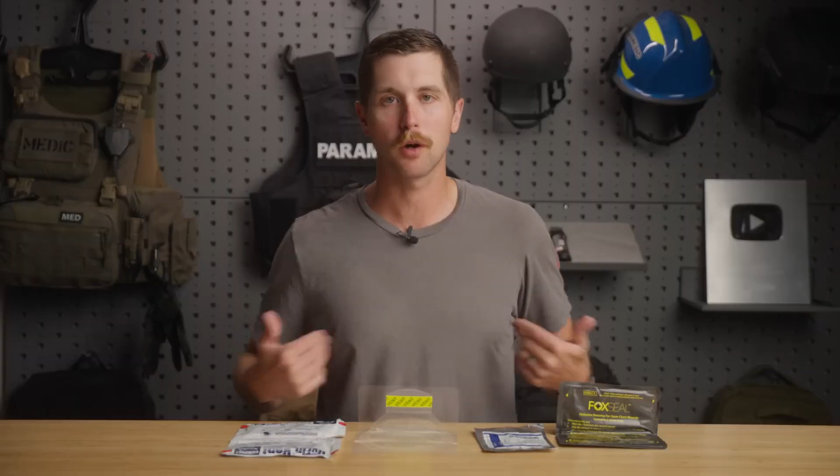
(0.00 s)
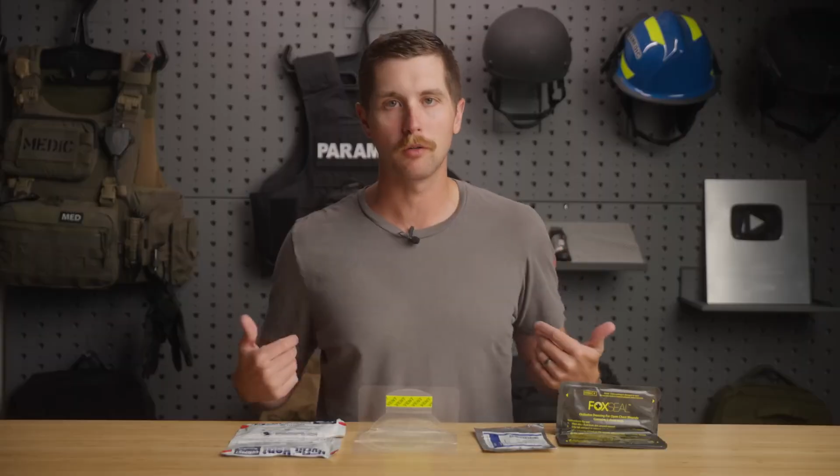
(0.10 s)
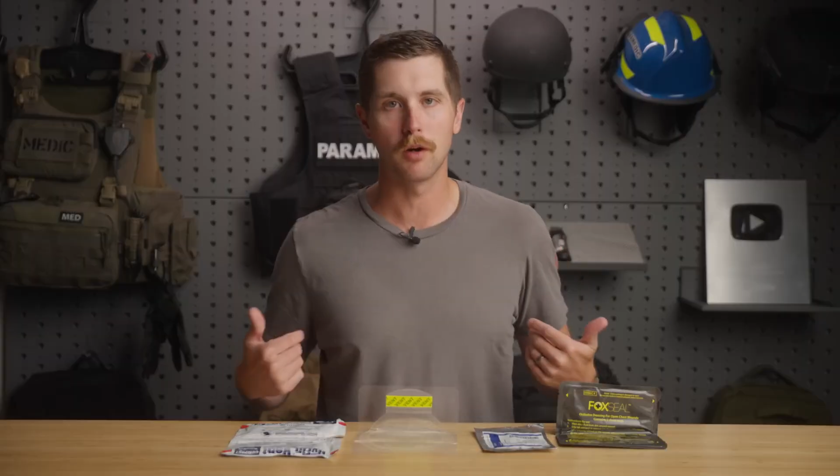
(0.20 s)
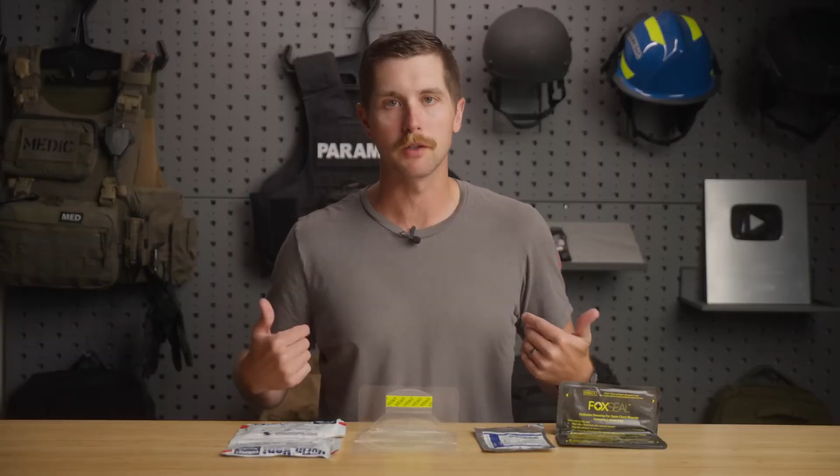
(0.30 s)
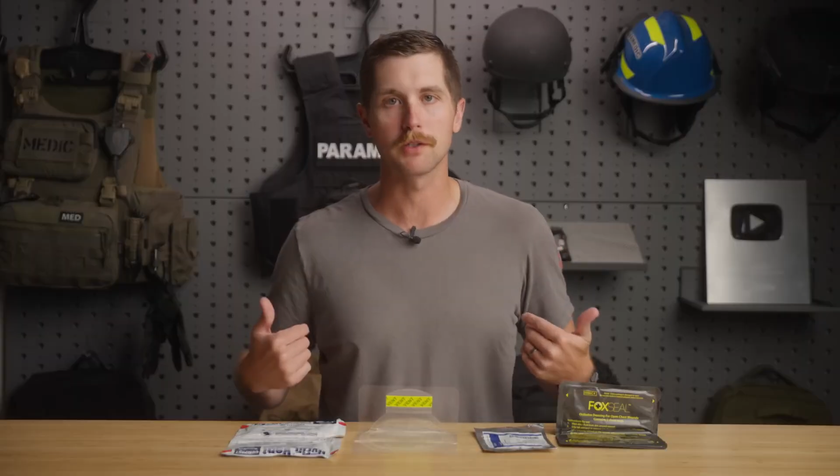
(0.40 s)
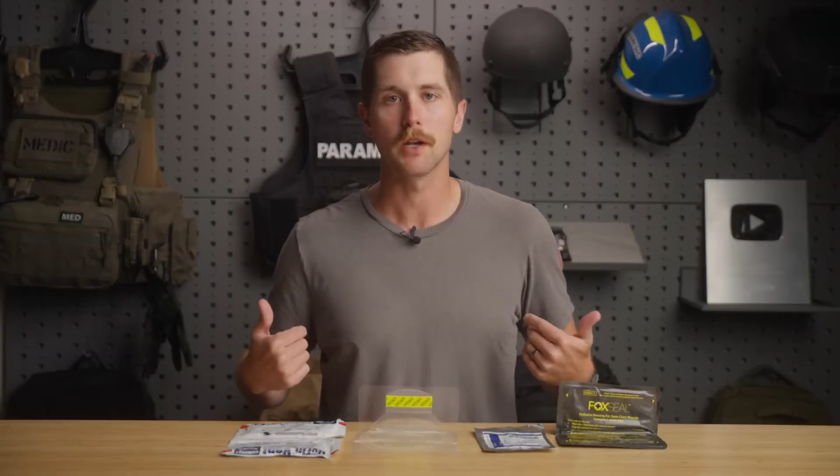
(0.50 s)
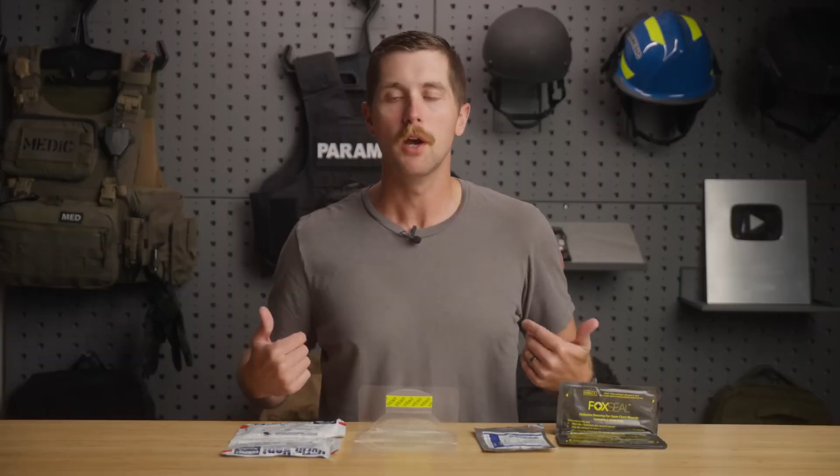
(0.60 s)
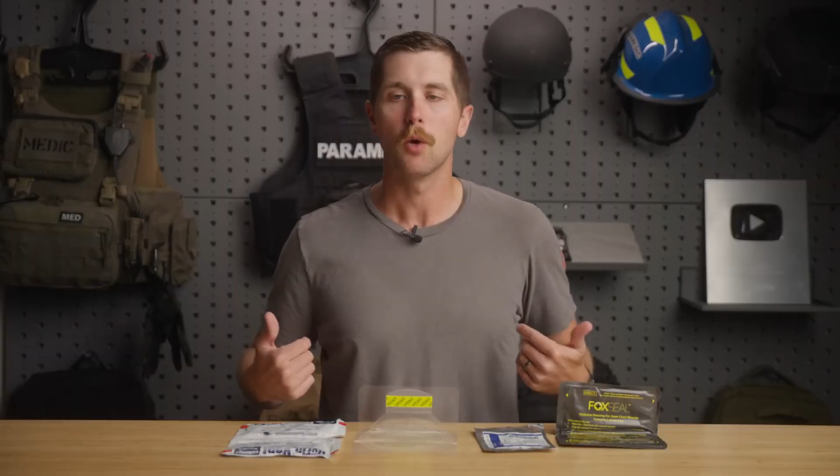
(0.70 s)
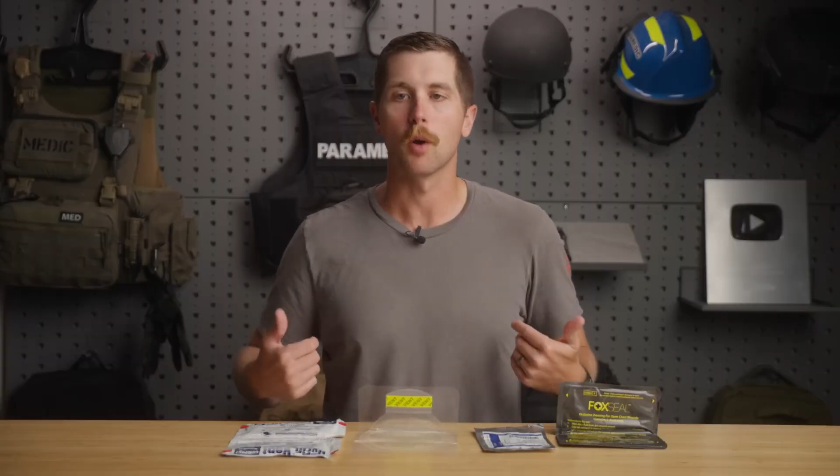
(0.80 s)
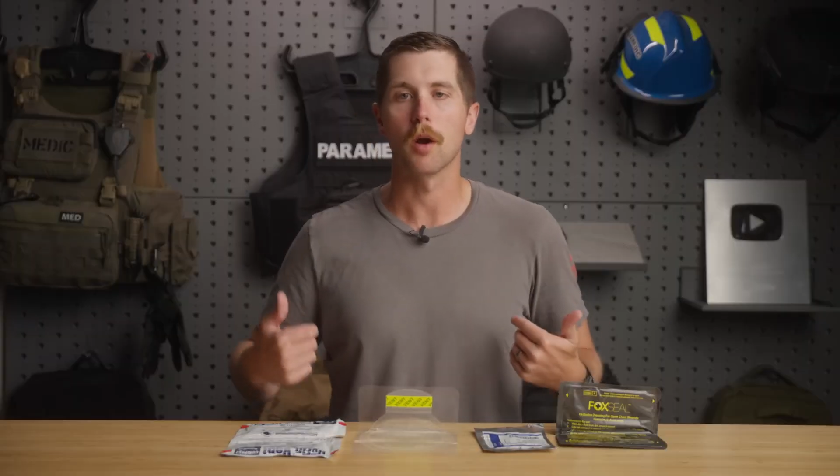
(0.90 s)
our lungs,
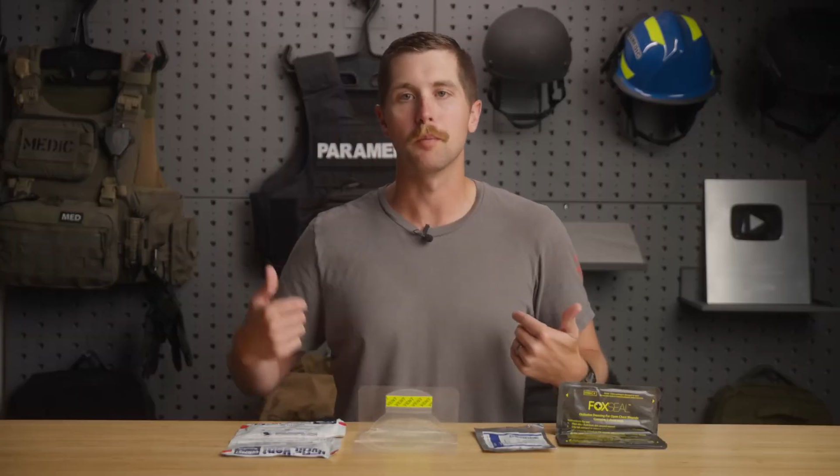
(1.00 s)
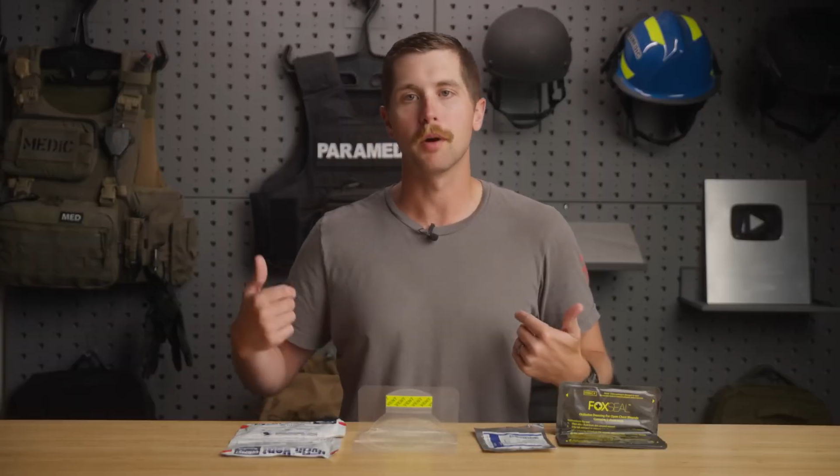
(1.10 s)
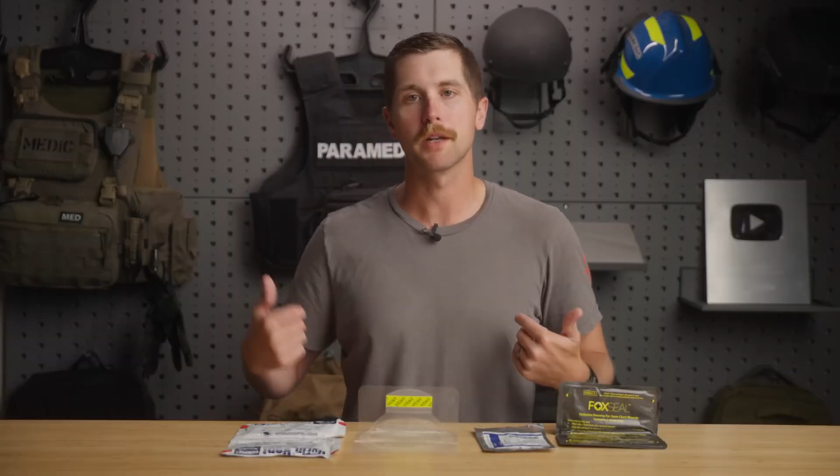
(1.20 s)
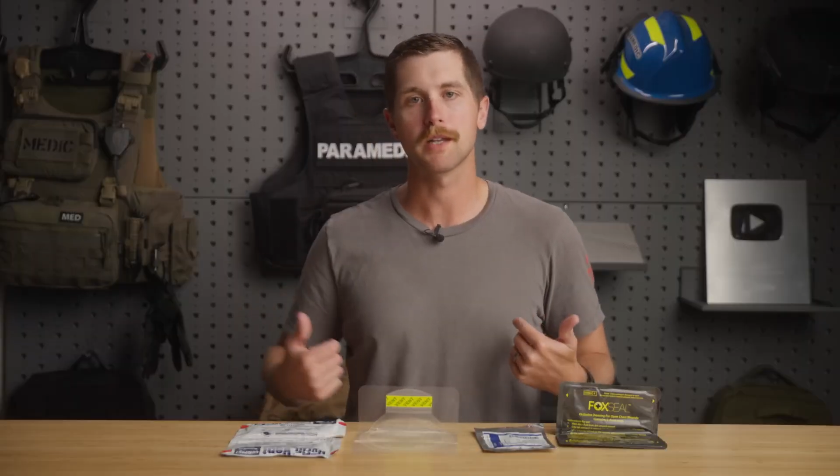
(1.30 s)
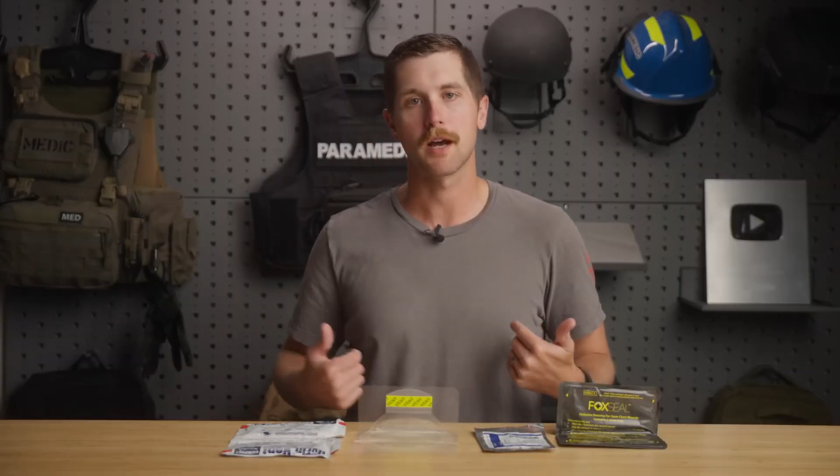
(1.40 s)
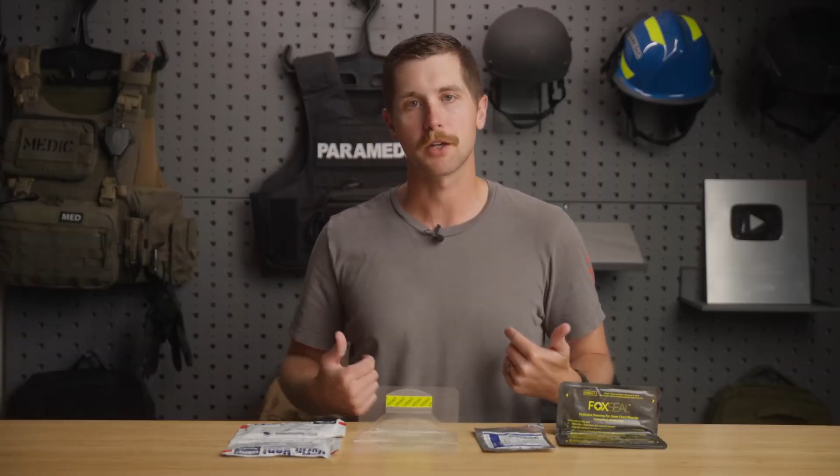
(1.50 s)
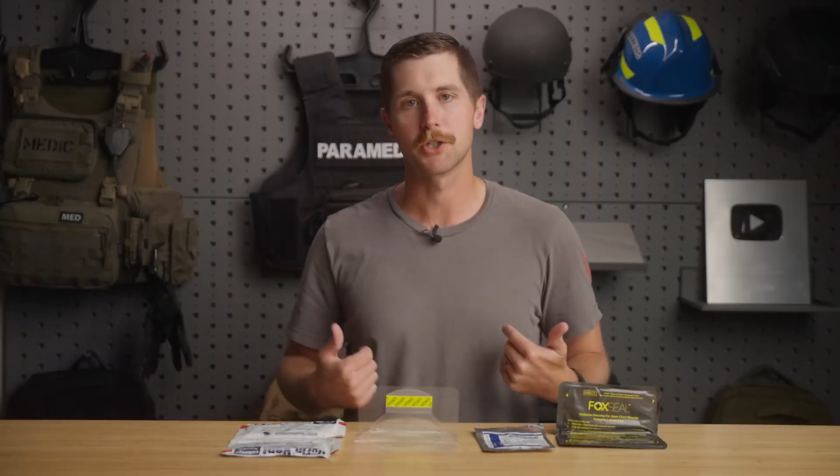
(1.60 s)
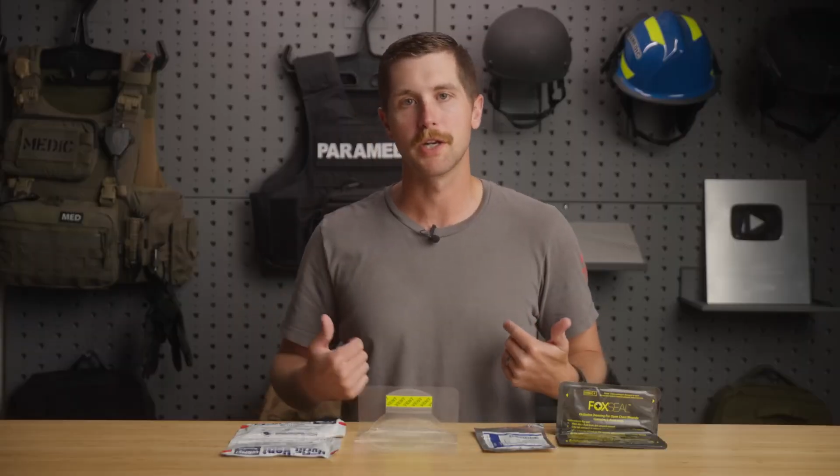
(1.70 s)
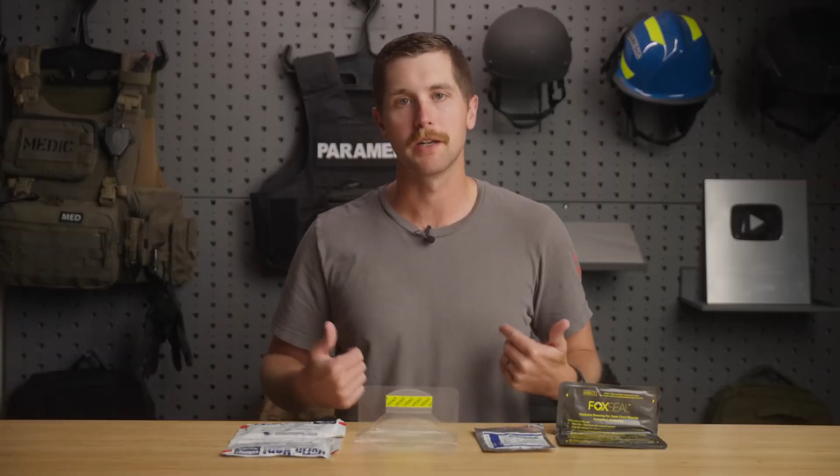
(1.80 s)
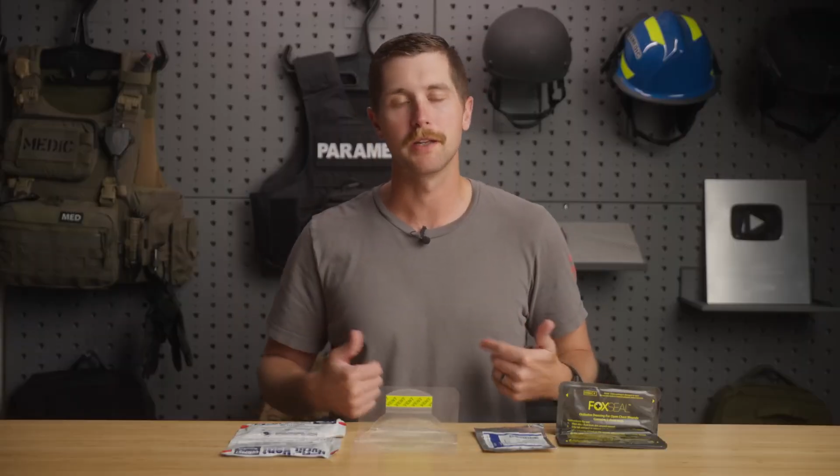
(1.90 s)
where our blood is
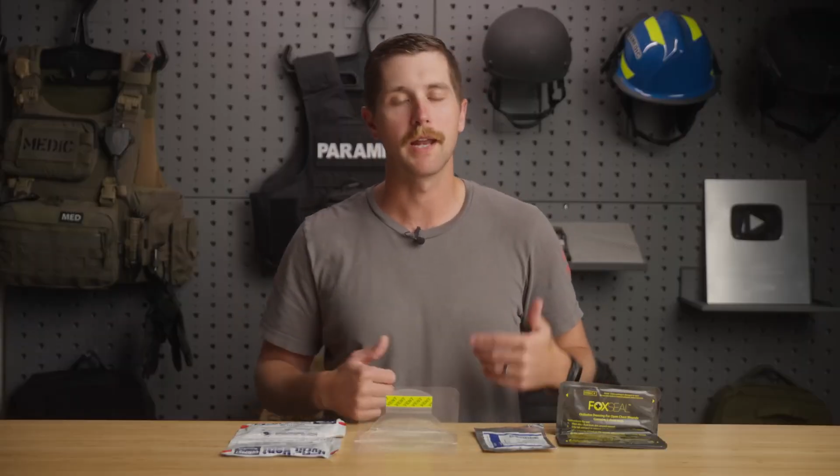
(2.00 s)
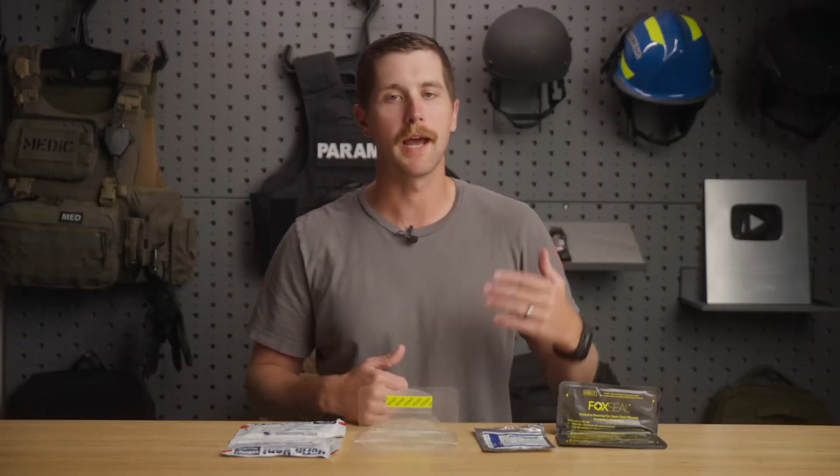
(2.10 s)
oxygenated